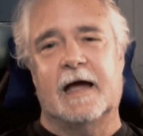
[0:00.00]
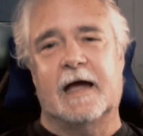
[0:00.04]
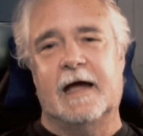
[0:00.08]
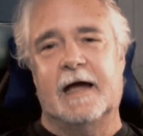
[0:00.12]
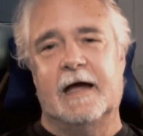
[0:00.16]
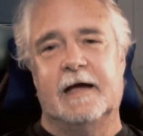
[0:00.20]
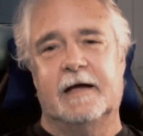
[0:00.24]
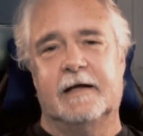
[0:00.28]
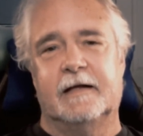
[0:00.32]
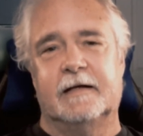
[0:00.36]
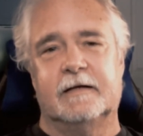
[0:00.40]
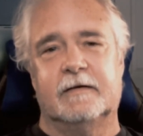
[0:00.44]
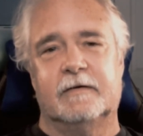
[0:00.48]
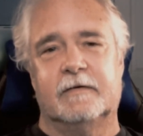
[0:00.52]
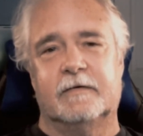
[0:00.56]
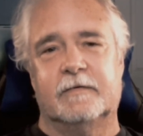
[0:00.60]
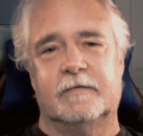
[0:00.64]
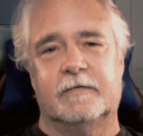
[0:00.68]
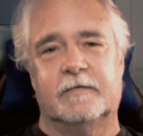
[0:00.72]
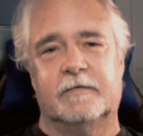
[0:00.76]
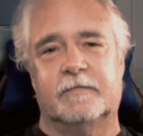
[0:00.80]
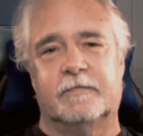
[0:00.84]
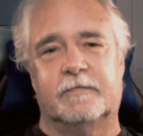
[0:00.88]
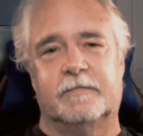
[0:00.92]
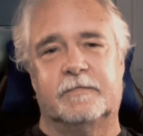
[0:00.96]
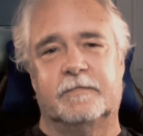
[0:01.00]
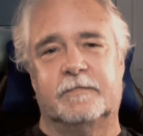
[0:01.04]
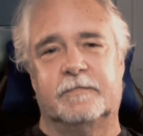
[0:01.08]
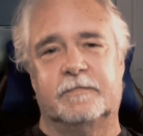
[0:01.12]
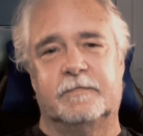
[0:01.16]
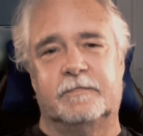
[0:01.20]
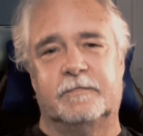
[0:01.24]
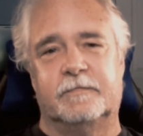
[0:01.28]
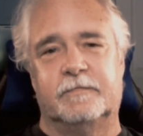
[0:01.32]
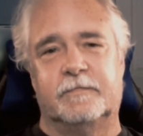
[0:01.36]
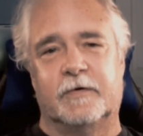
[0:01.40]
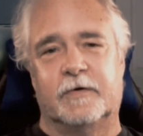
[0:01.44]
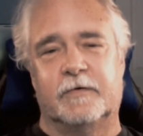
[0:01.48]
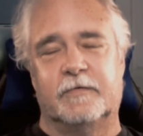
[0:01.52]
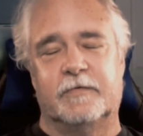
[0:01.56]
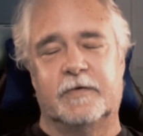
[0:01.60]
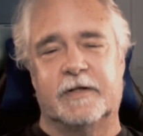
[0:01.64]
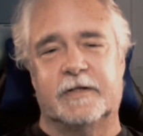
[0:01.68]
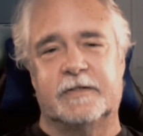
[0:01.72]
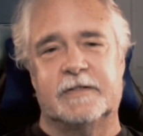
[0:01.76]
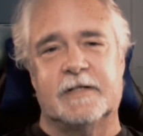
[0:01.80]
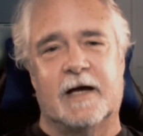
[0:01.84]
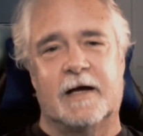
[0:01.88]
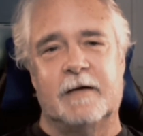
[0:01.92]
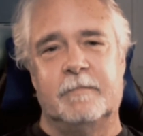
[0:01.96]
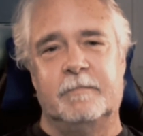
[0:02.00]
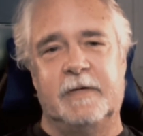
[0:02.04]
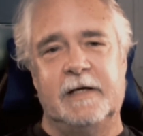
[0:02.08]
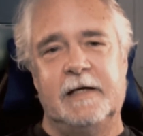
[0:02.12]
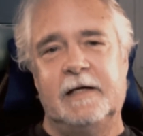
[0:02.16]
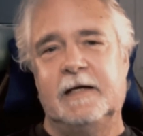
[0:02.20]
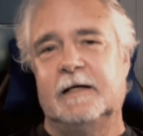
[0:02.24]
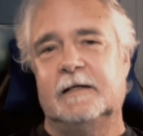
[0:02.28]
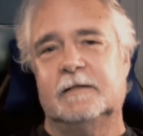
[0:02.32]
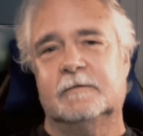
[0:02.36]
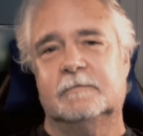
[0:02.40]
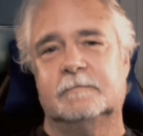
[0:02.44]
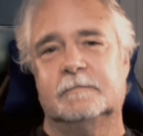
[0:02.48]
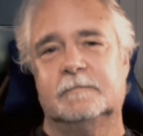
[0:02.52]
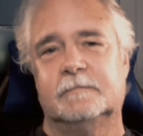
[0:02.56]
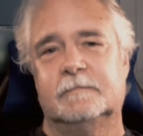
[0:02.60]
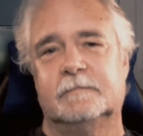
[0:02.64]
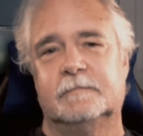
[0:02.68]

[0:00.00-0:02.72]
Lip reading: And for the time being,